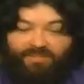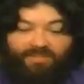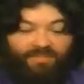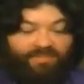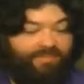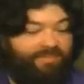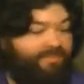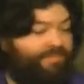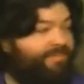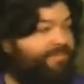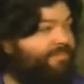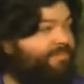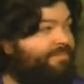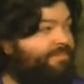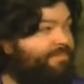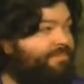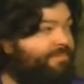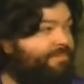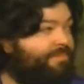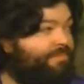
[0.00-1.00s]

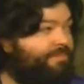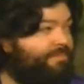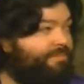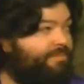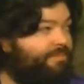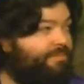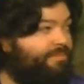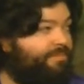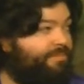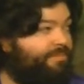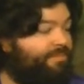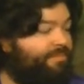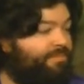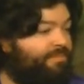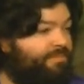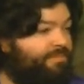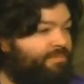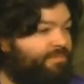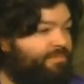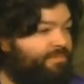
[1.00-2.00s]

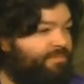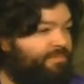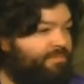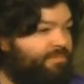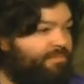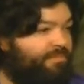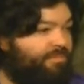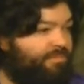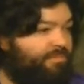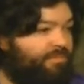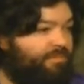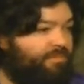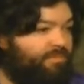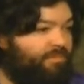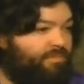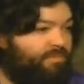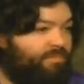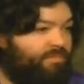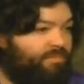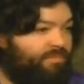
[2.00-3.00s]

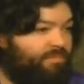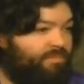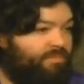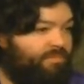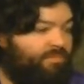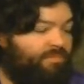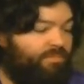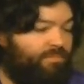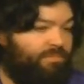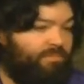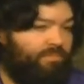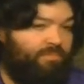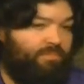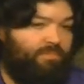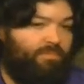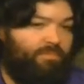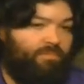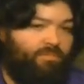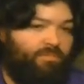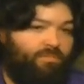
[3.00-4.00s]

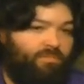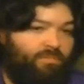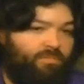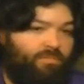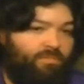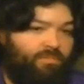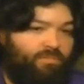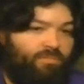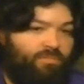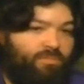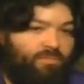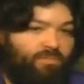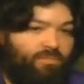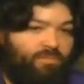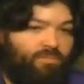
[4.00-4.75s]
[no speech]